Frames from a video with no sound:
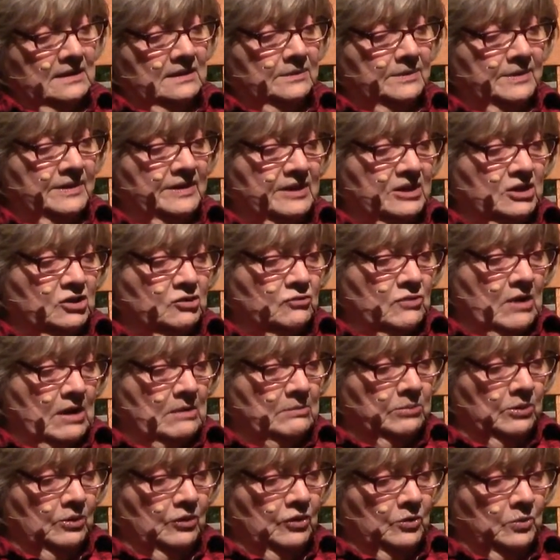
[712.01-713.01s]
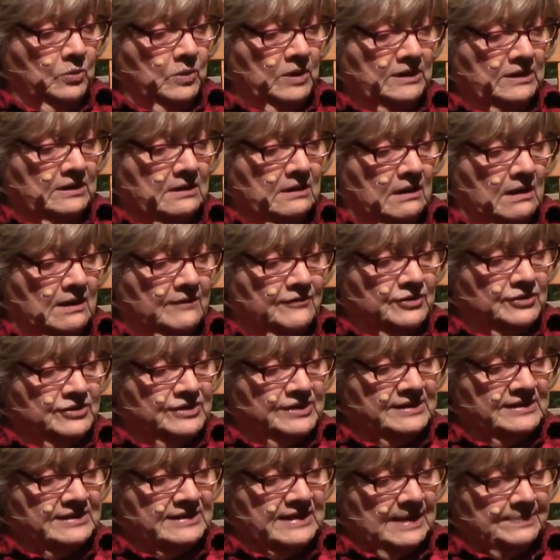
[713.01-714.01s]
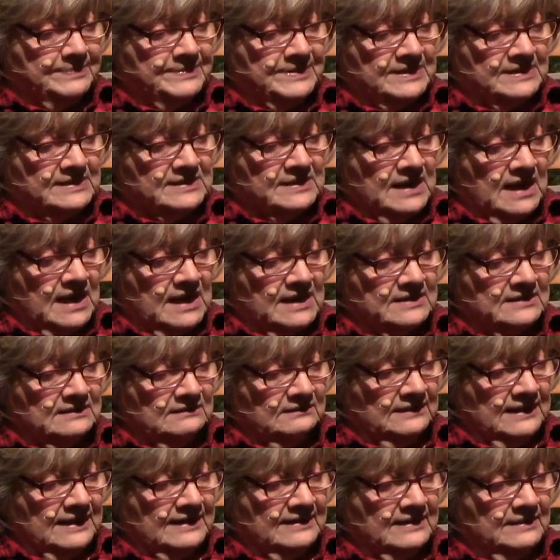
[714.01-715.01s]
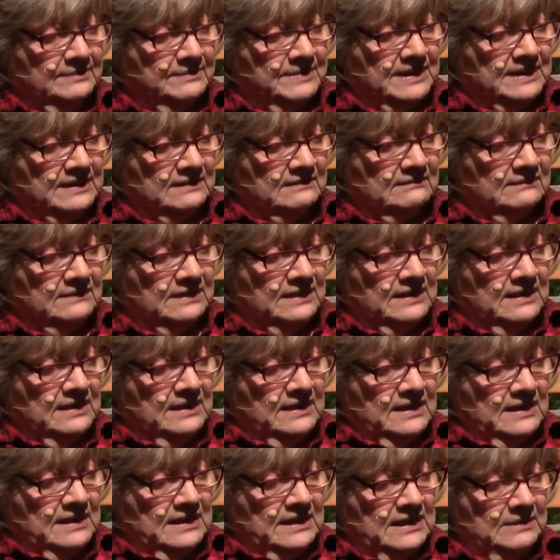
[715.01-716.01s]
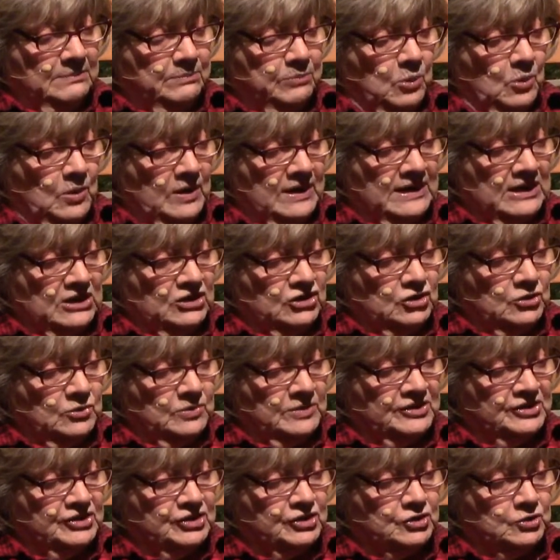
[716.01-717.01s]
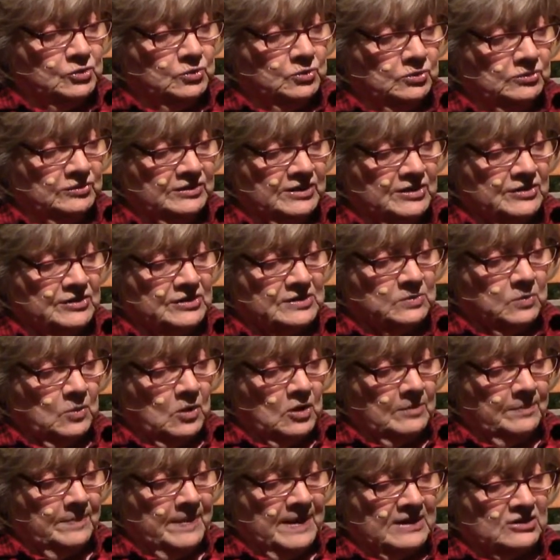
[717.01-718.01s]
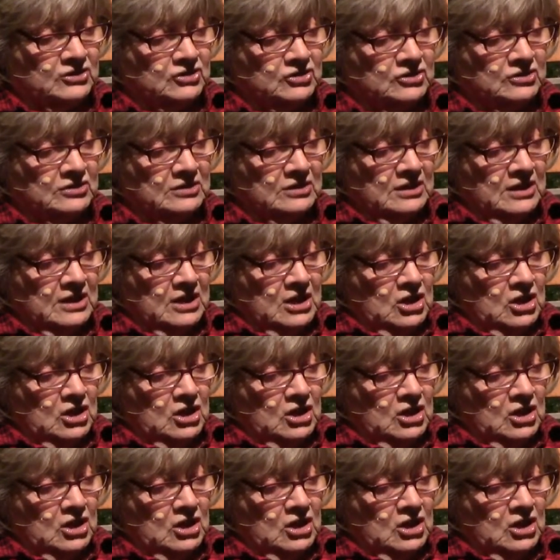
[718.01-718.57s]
With a grumble, the woodcarver stepped aside to let them in. He pointed to a stool near his workbench.